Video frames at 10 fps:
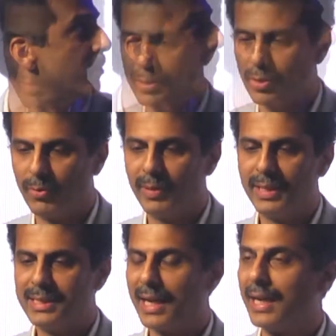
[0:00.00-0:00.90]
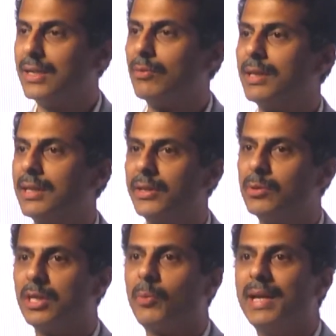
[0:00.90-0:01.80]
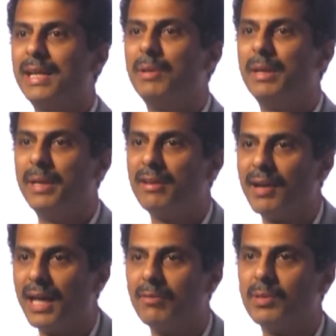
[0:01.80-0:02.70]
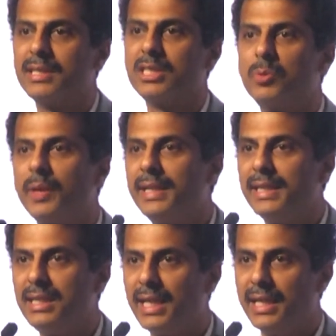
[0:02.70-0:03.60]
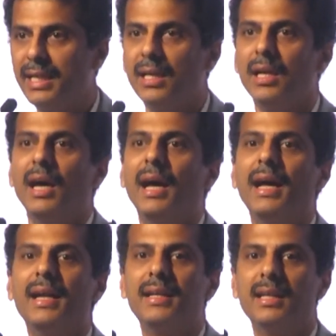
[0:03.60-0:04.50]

So we decided to whether to use a 20 millimeter valve versus 23 and